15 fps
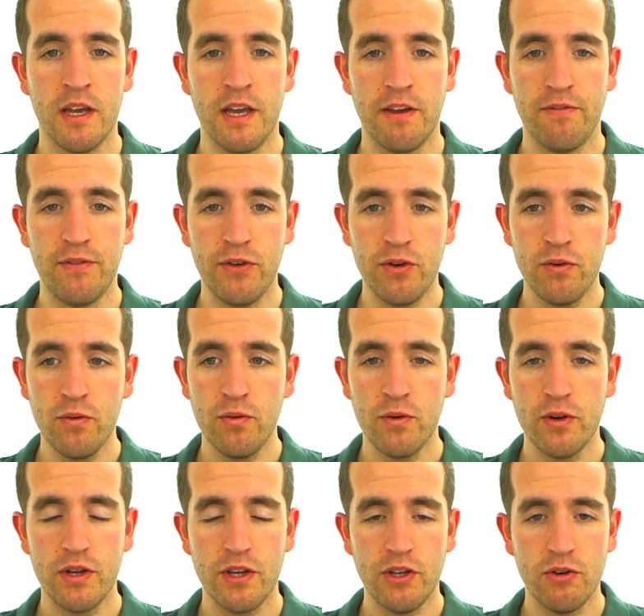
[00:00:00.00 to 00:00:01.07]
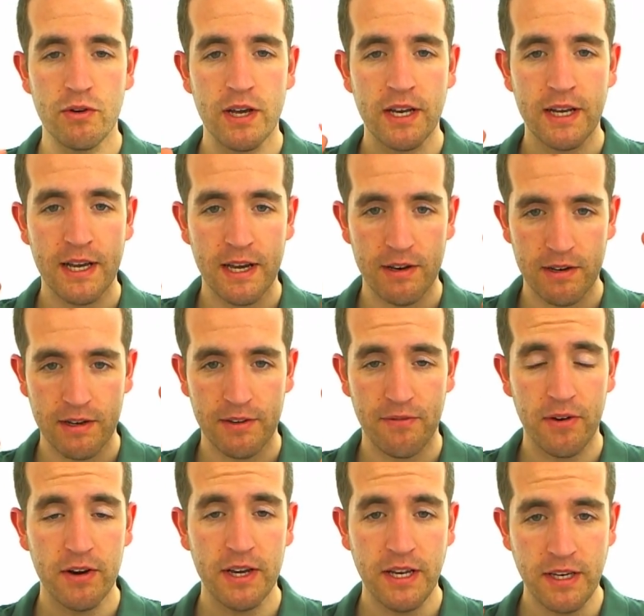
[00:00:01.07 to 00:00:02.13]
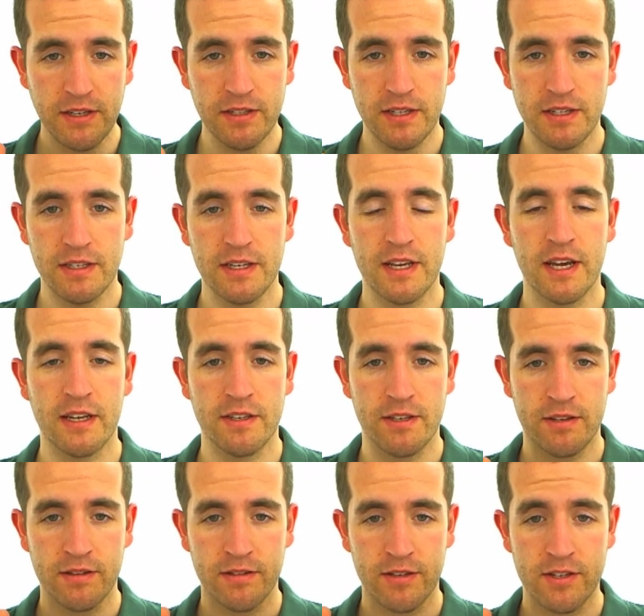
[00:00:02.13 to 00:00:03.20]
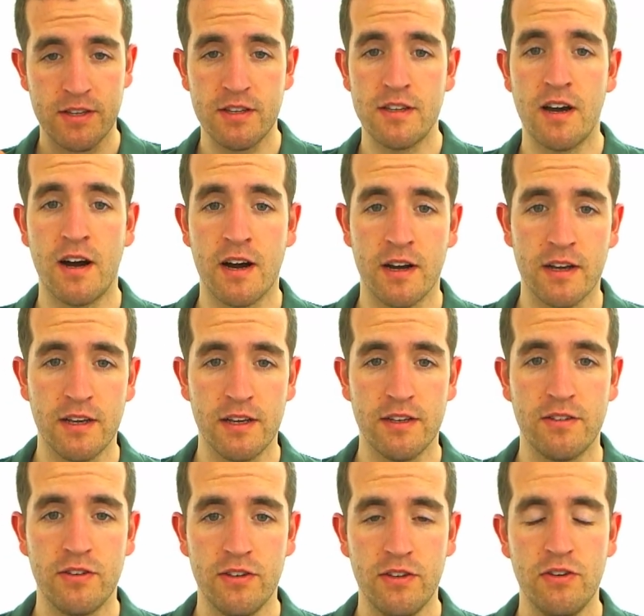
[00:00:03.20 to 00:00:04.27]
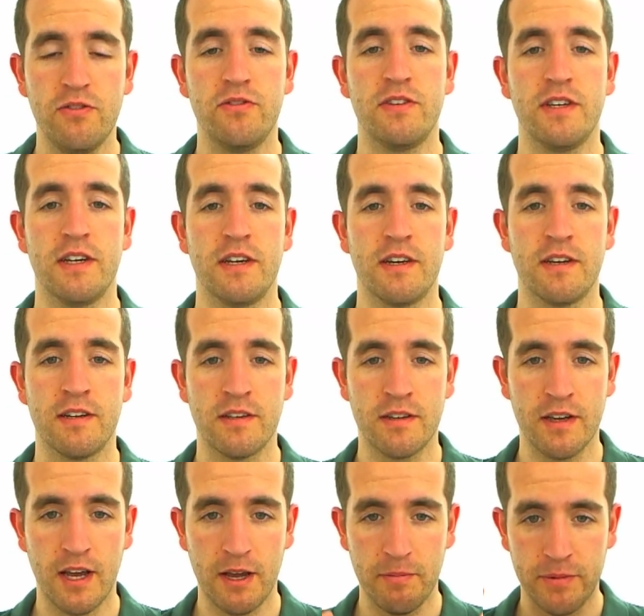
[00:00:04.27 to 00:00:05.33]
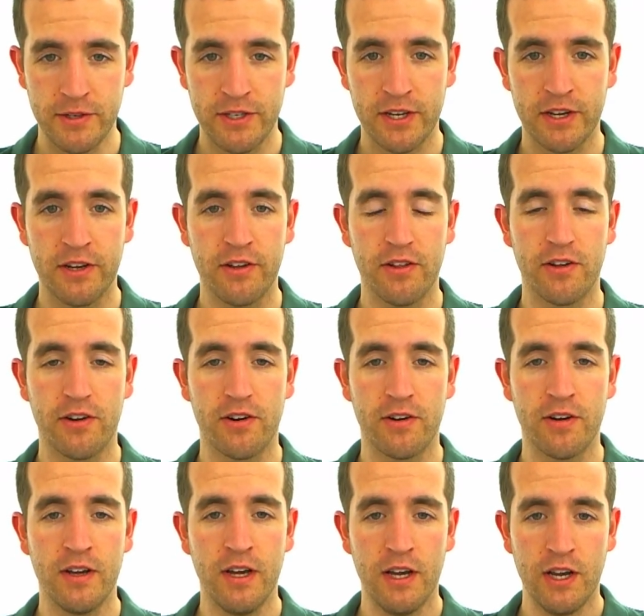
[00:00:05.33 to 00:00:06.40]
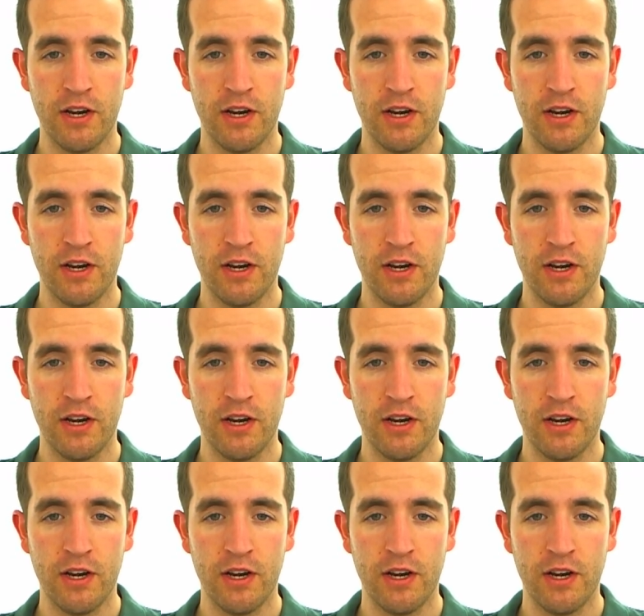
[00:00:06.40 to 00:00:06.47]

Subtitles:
If you can get, it's very easy to get stuck into using a particular